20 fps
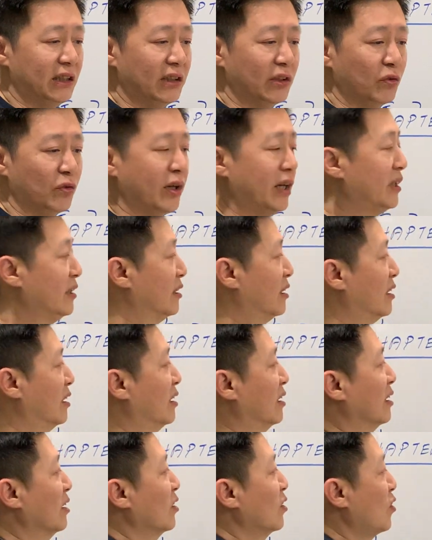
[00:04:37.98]
they go
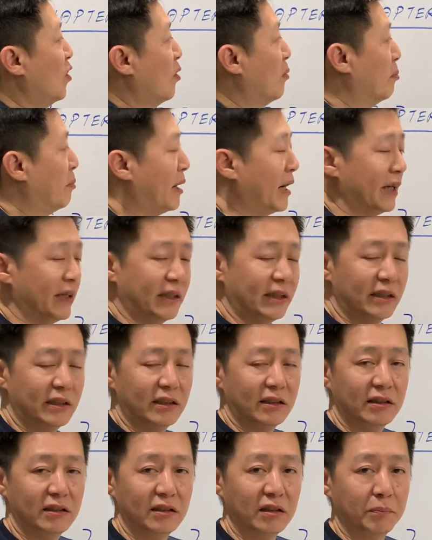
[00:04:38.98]
and combine
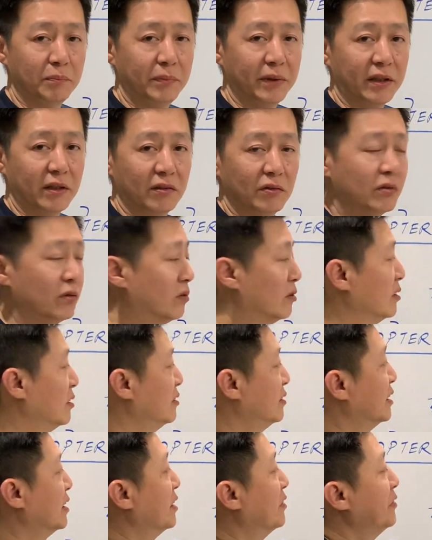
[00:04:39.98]
the pig. No,
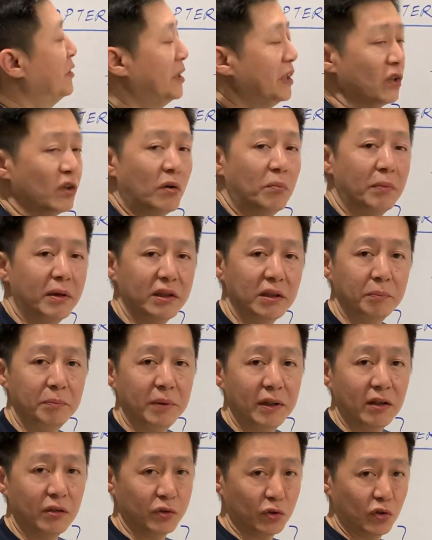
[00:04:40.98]
they already combine the
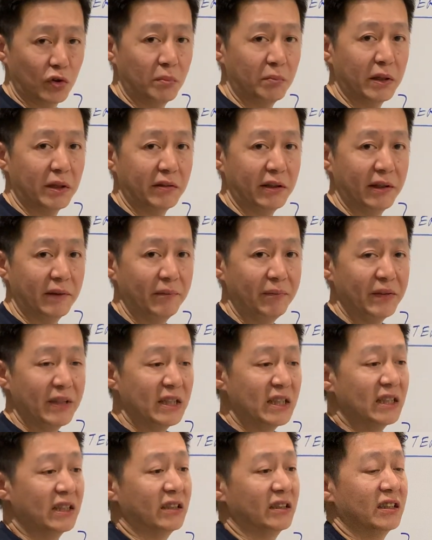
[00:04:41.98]
pig. How to combine, right?
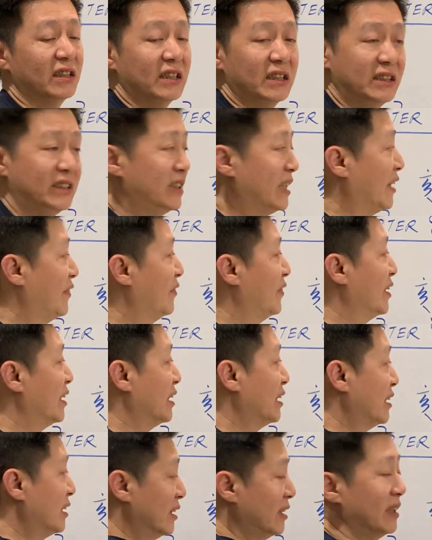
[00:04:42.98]
The
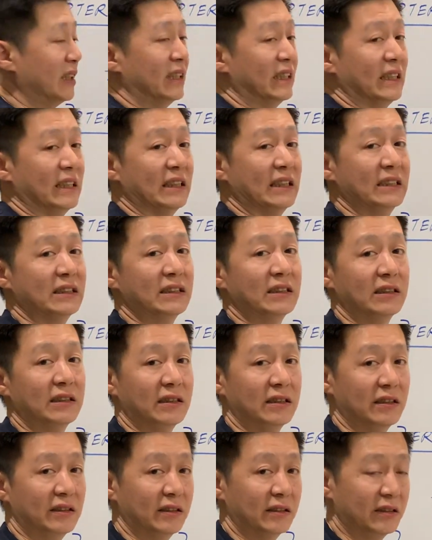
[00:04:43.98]
agenda is
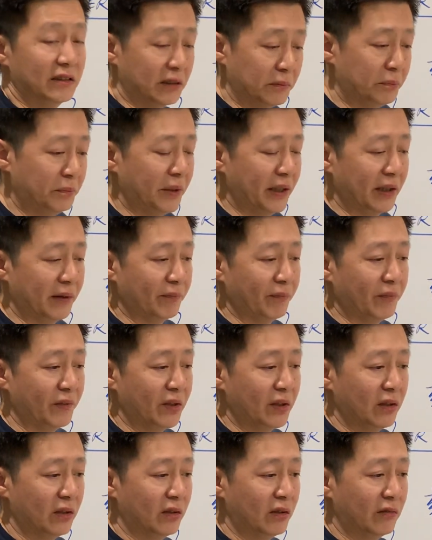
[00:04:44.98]
the pig,
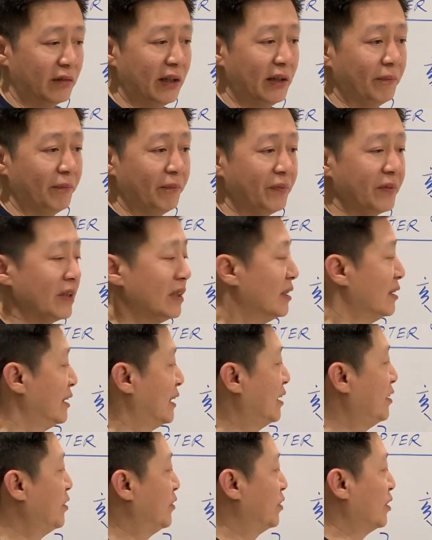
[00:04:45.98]
right?
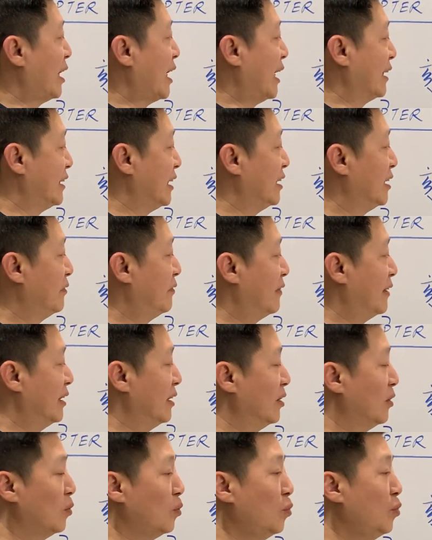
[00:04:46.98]
Then you have to identify
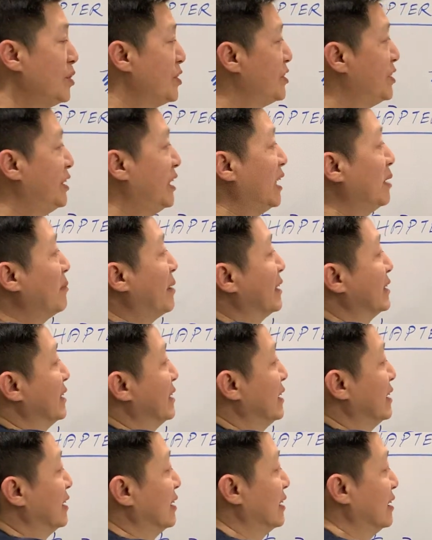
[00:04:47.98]
which day
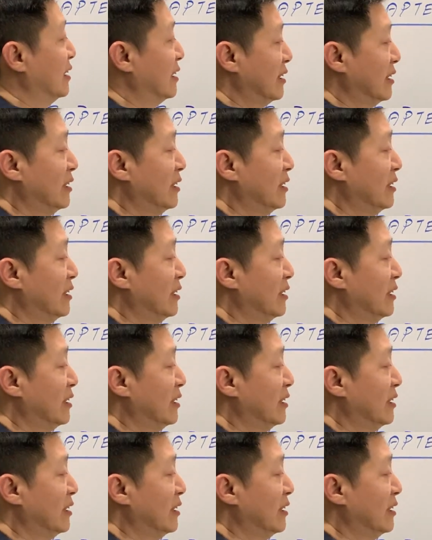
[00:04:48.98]
master